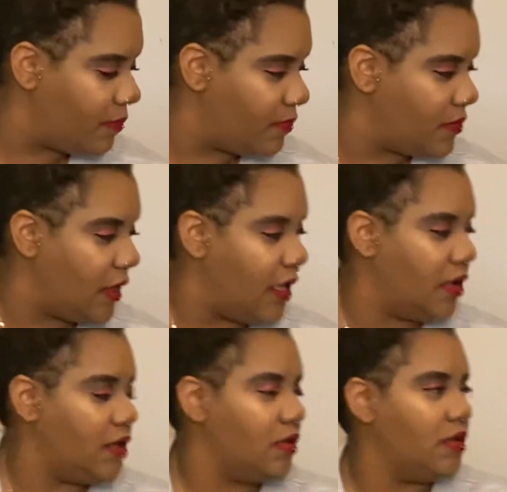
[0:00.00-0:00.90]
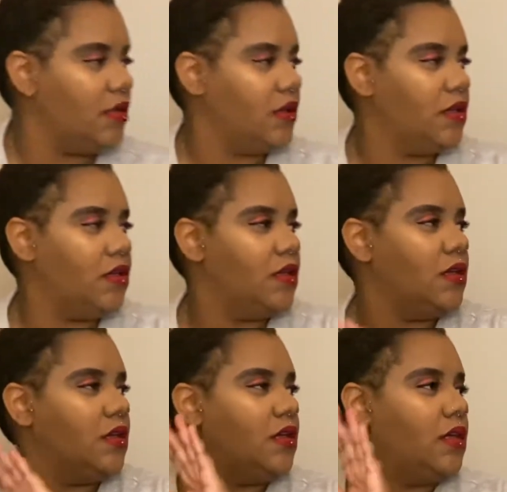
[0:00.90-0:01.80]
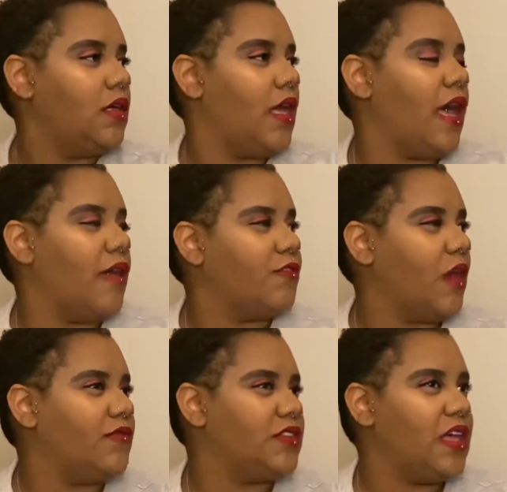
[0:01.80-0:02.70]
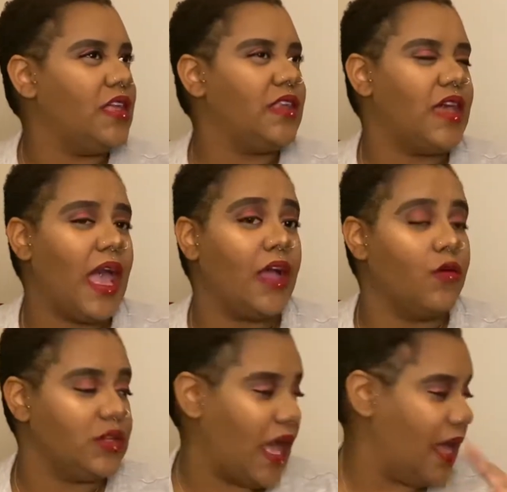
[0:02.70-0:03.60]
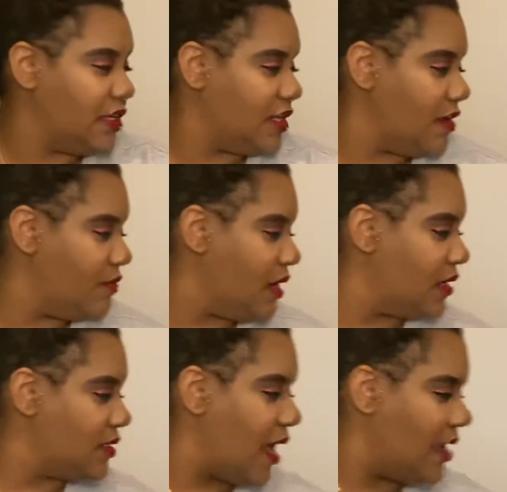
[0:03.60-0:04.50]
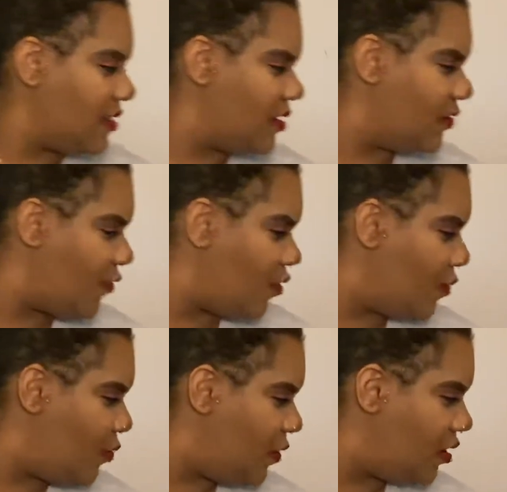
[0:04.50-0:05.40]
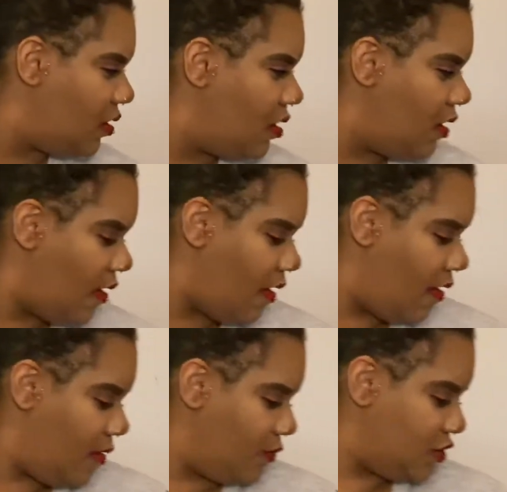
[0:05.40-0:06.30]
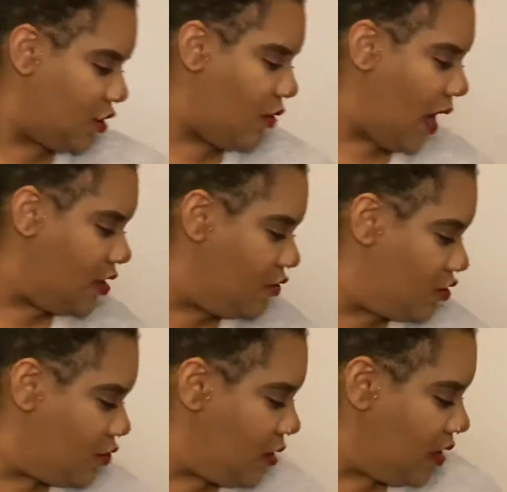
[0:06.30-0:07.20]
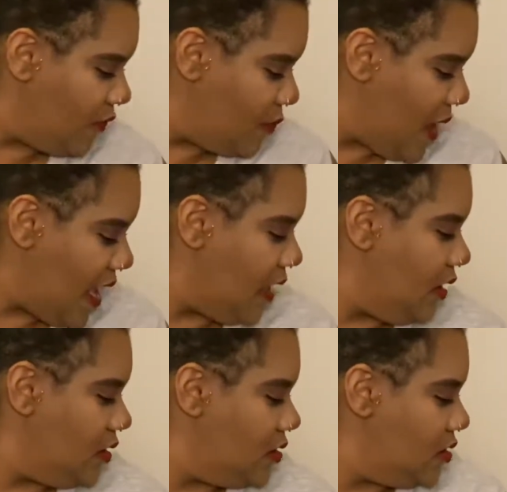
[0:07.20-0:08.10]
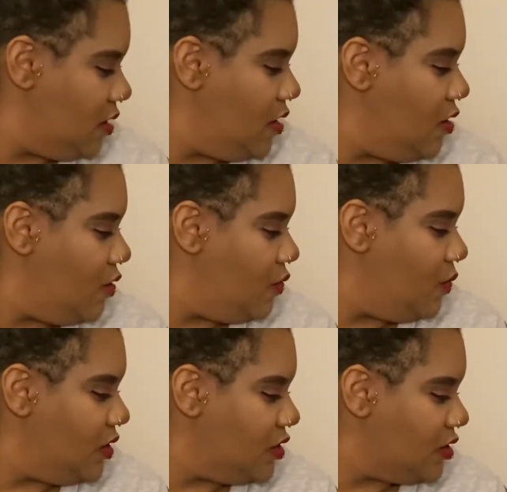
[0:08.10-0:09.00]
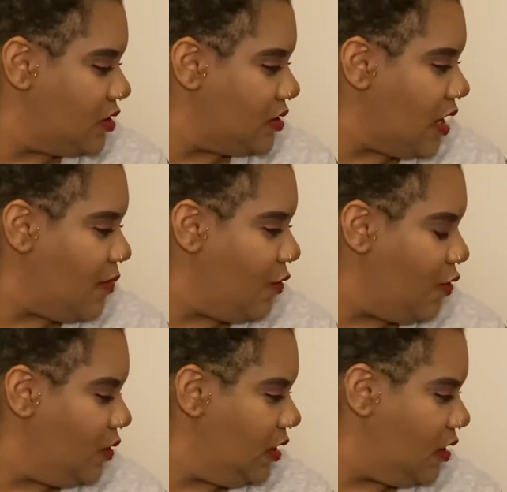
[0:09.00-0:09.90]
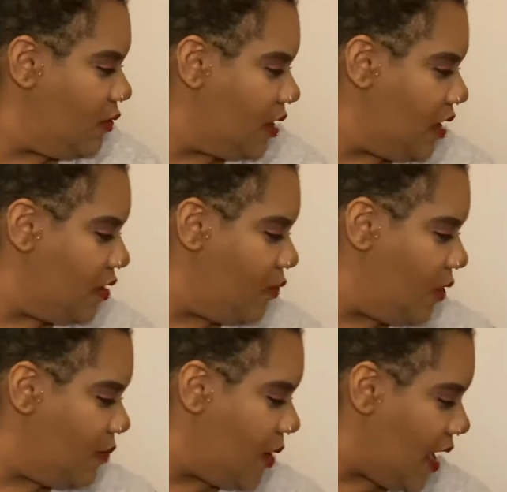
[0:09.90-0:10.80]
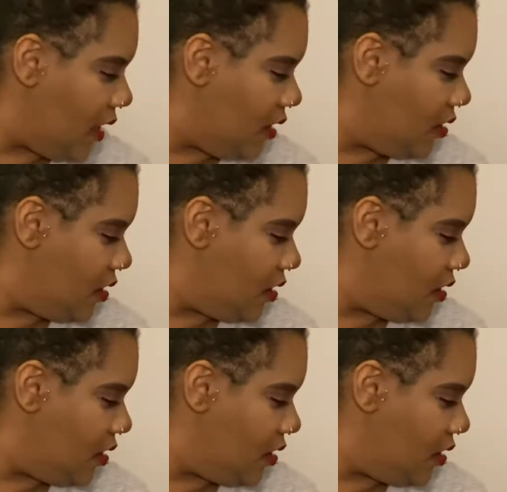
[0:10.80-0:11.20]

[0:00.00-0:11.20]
Then after I've said, I go into eyeshadow next. I had to think for a moment. So I use 3 different palettes, which I'm only locating one palette,